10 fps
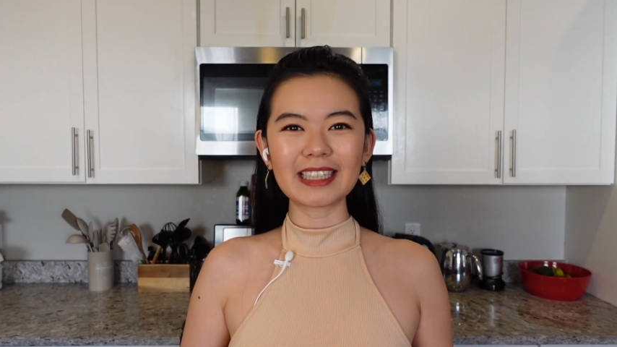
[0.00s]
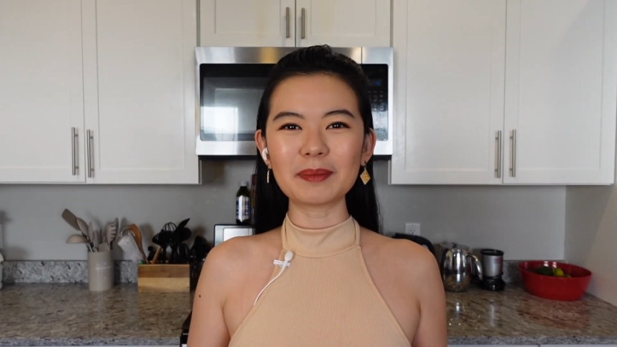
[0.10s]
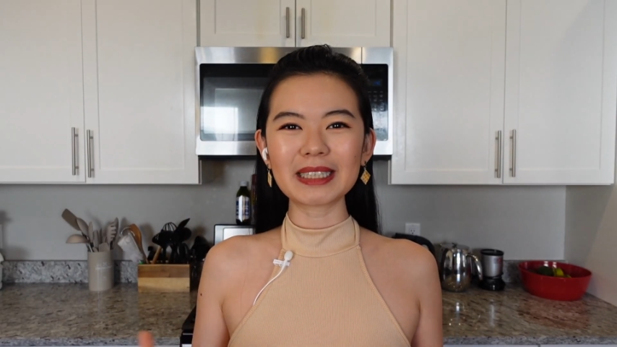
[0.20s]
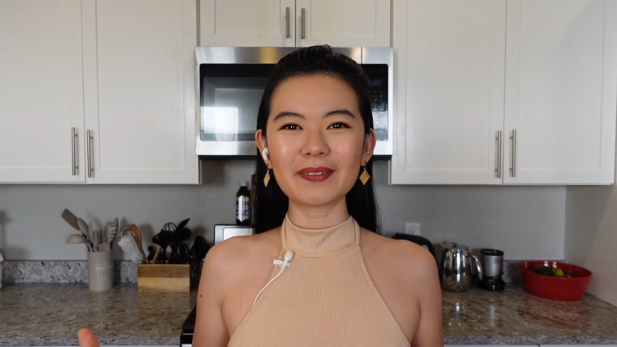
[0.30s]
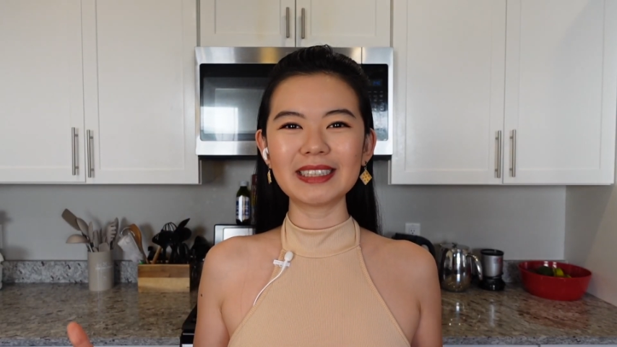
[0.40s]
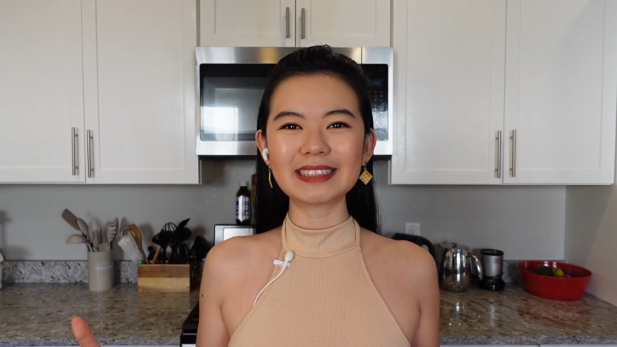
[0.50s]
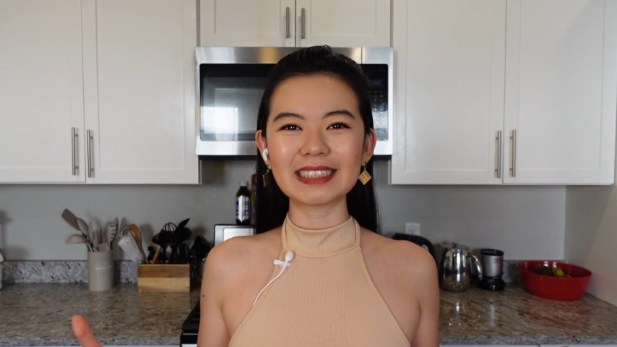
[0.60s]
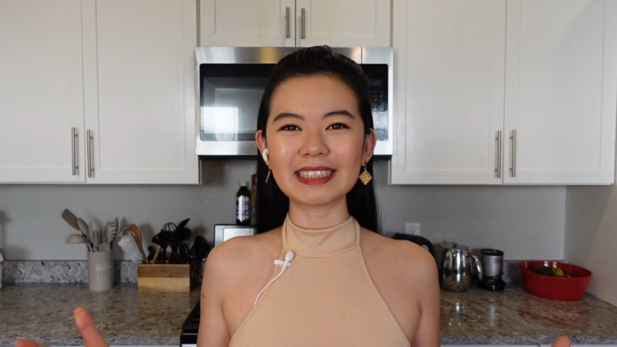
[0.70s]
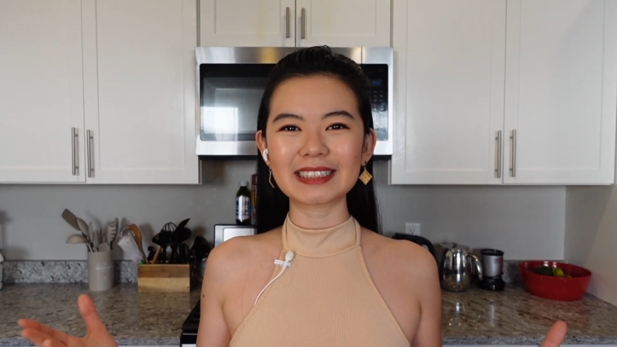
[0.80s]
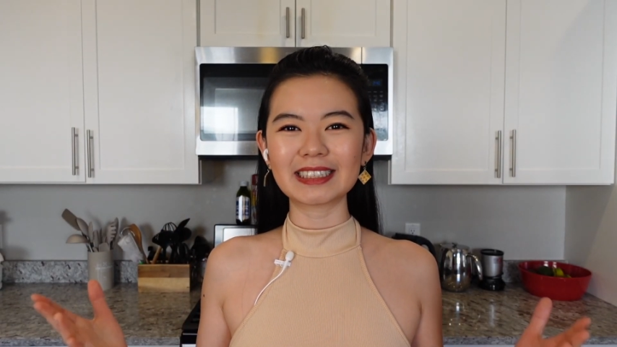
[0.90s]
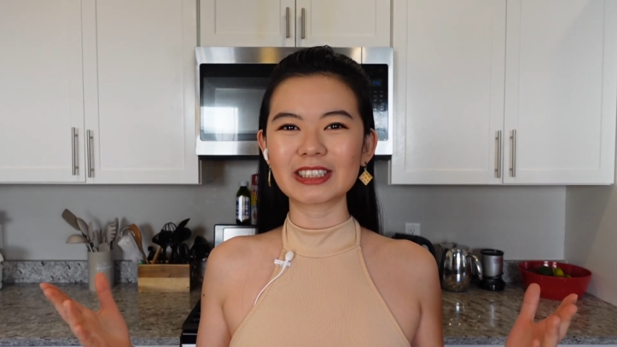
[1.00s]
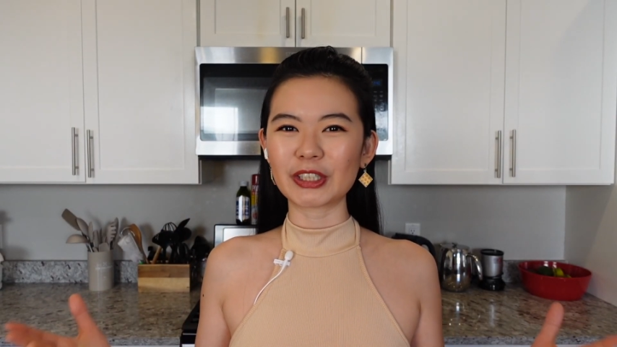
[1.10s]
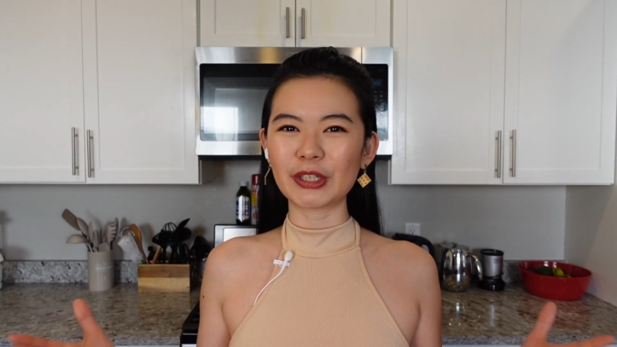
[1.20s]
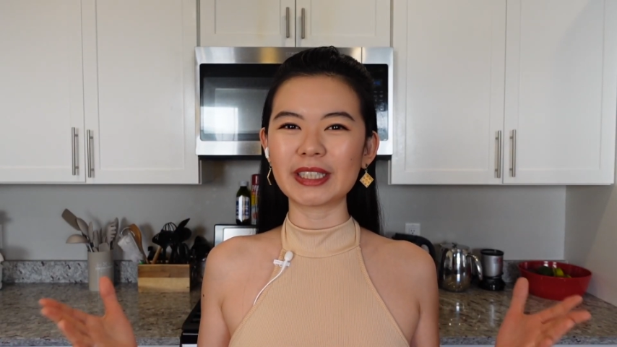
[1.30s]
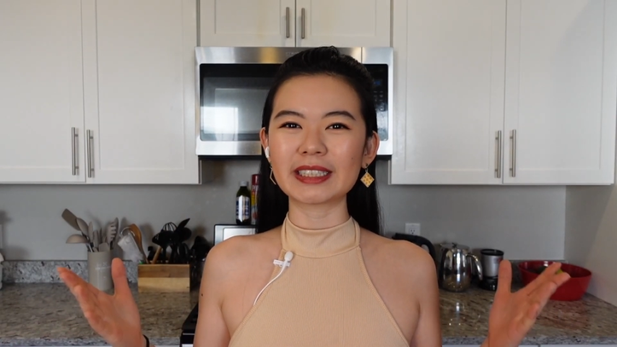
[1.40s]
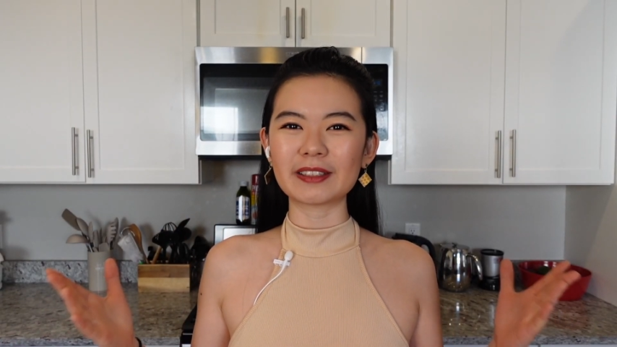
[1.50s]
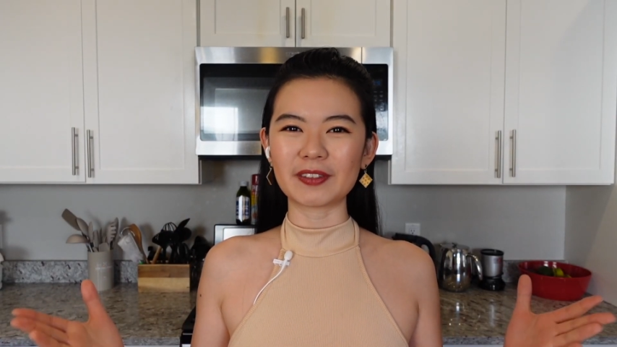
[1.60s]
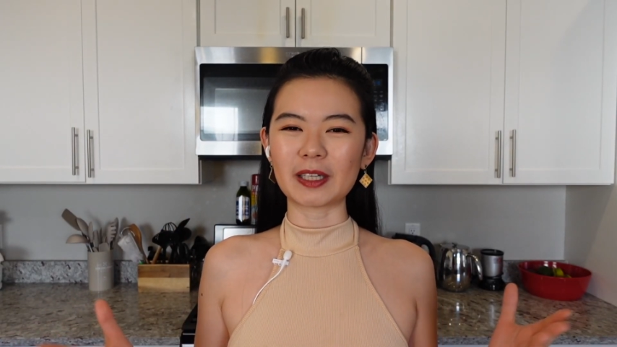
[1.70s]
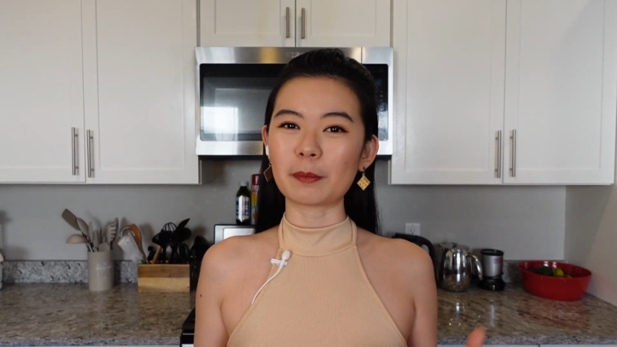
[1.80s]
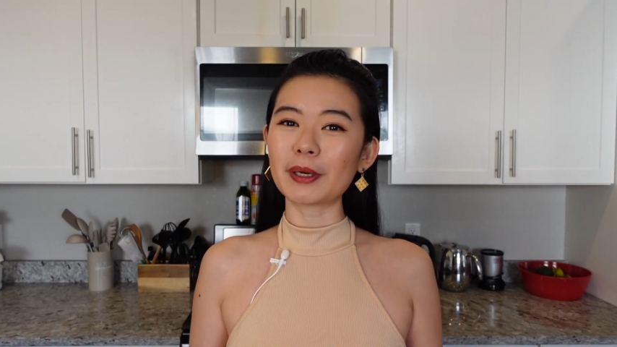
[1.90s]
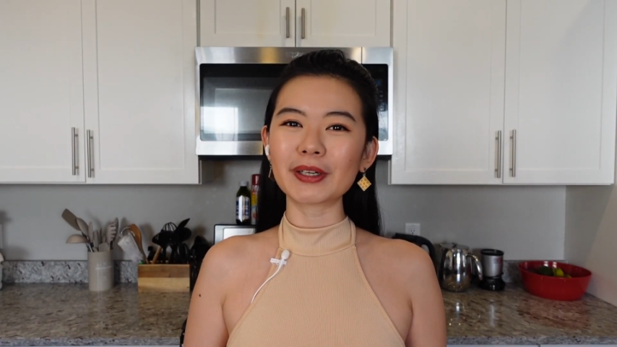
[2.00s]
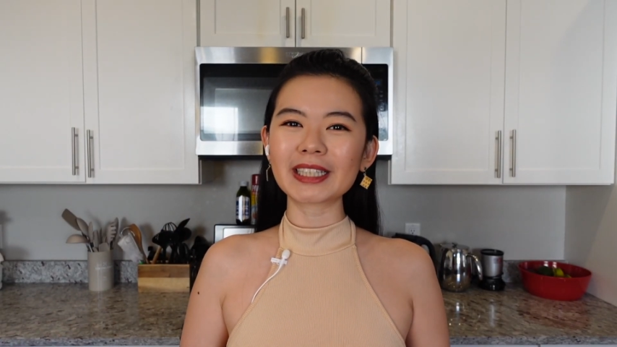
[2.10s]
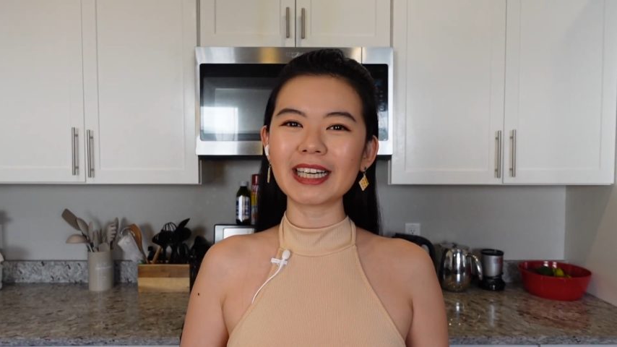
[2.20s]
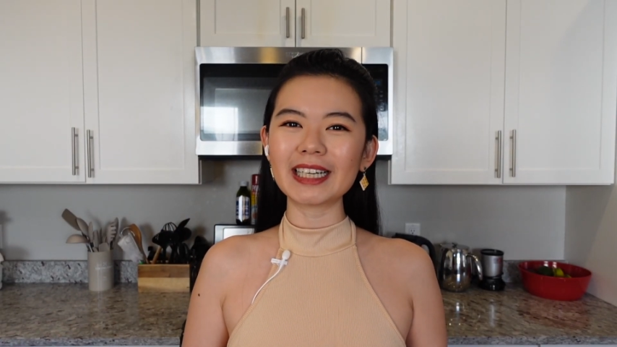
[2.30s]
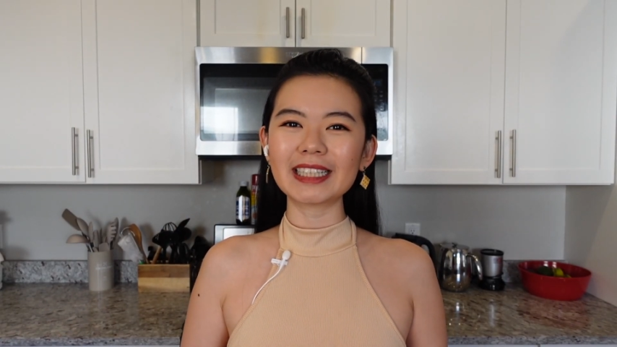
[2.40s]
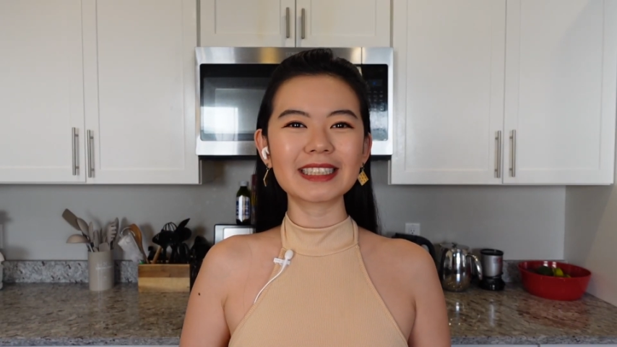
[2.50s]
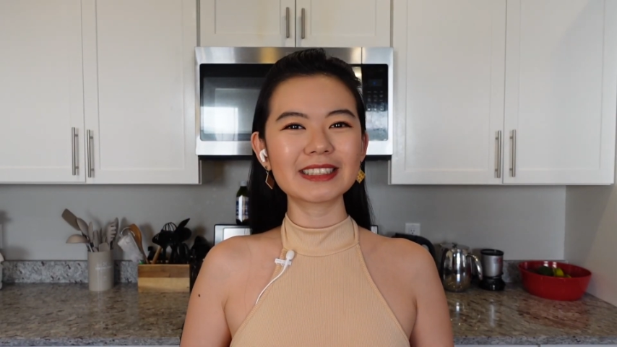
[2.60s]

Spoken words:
I'm a Taiwanese citizen currently living in America.